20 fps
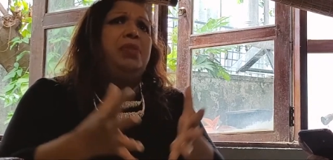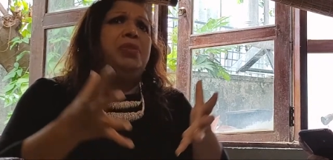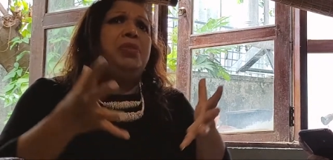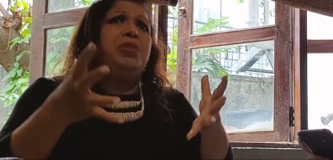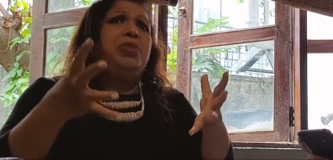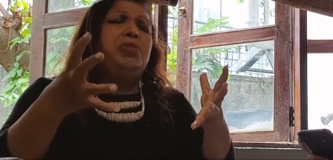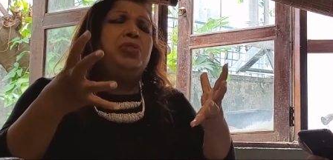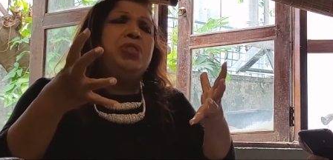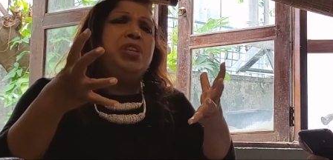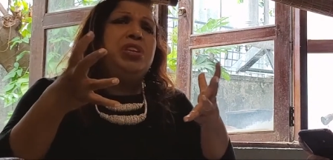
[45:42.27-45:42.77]

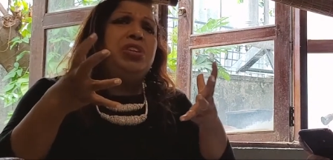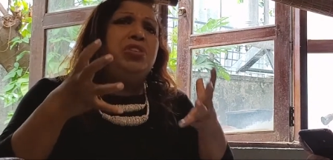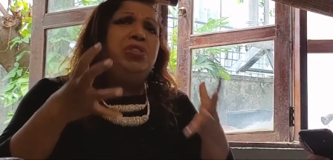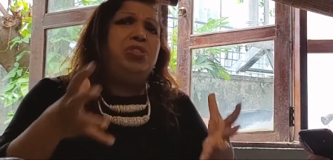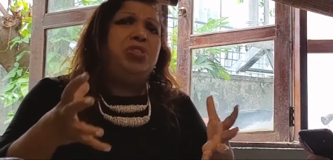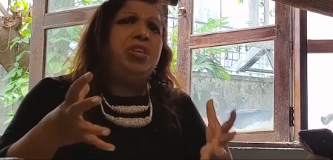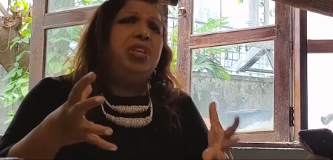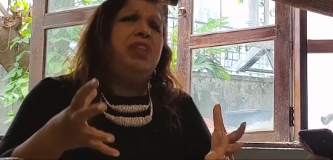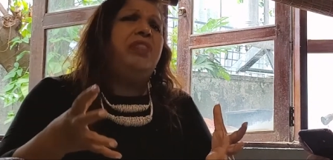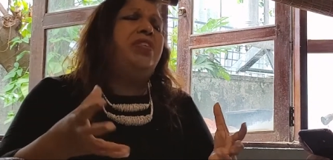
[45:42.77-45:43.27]
So, so the
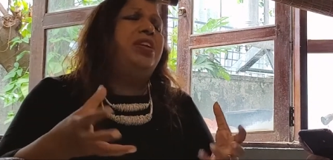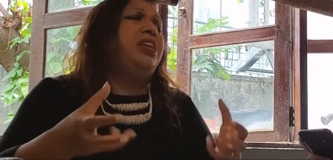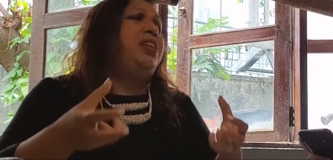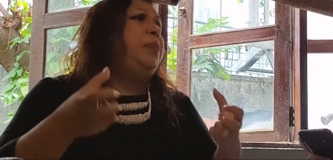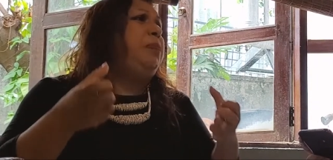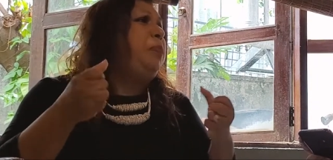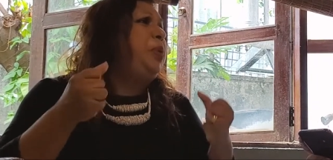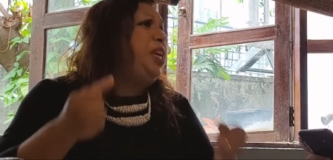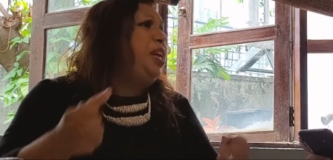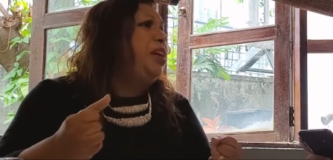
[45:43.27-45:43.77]
children, the
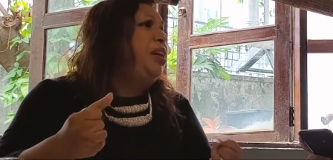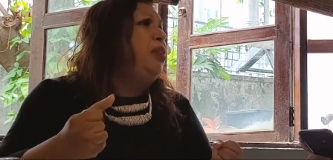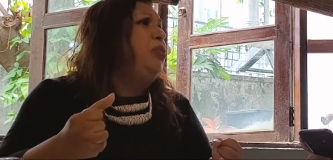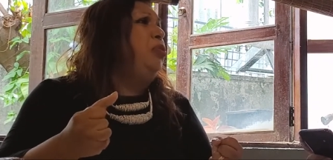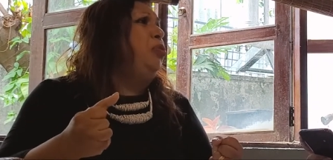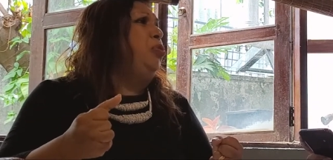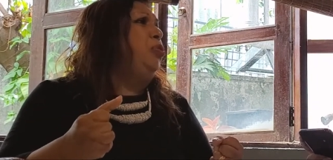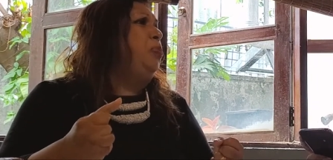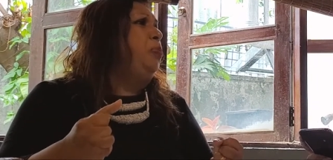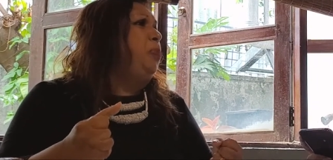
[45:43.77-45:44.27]
peer
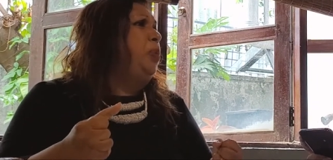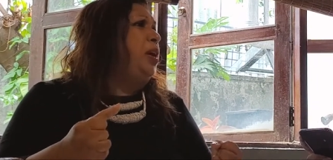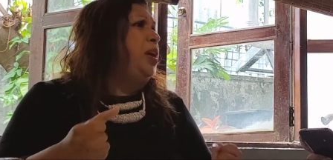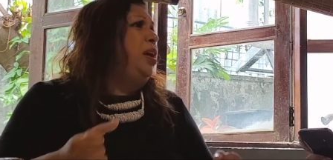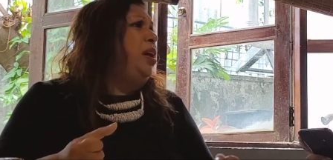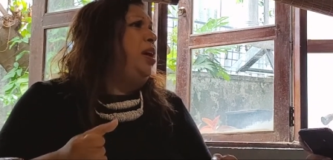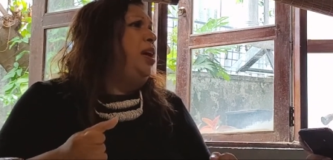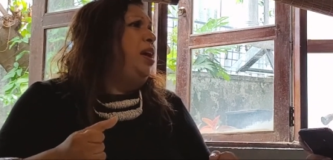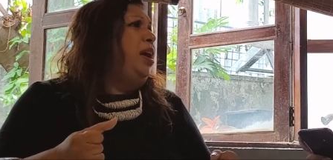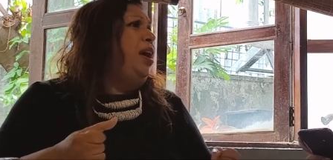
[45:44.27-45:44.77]
group
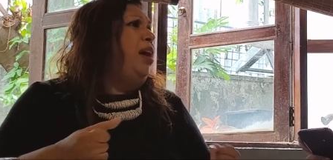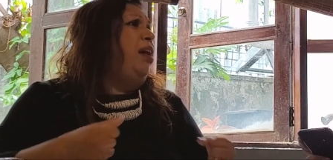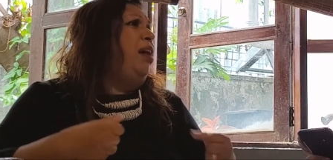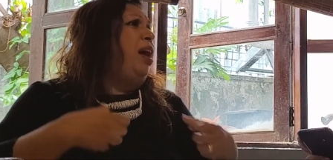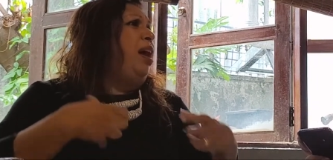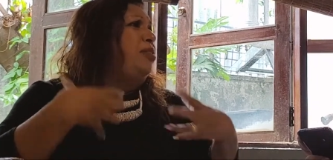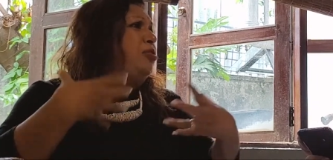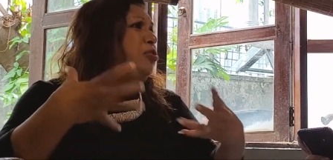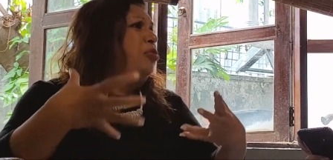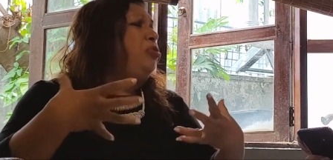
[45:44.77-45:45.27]

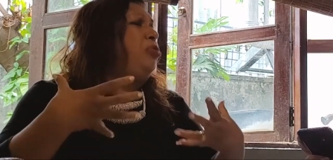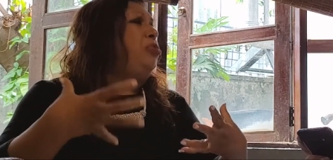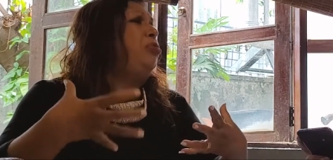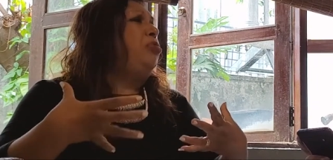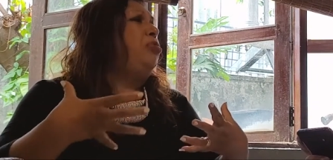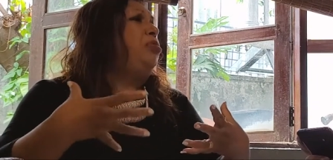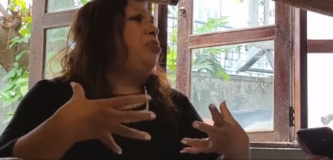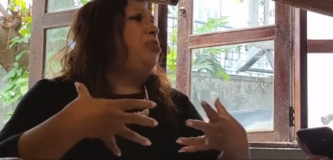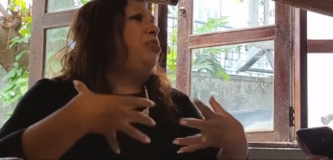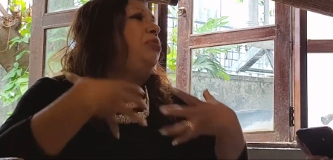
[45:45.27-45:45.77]
has to,
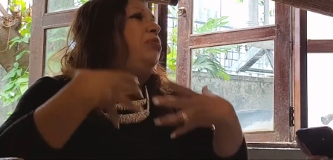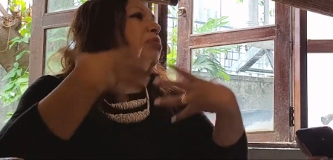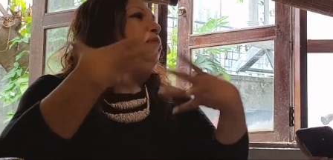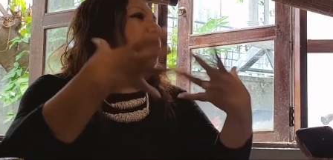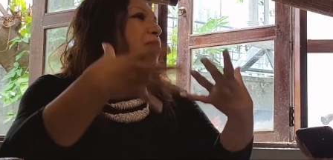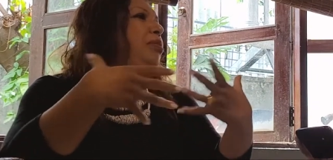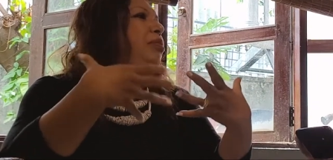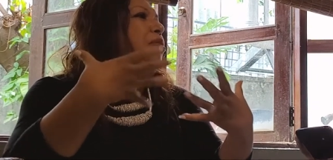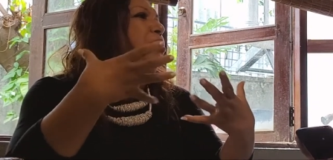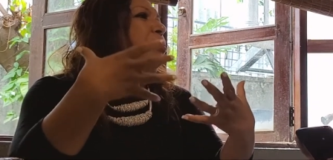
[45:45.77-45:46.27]

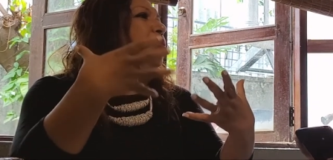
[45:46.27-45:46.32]
you know,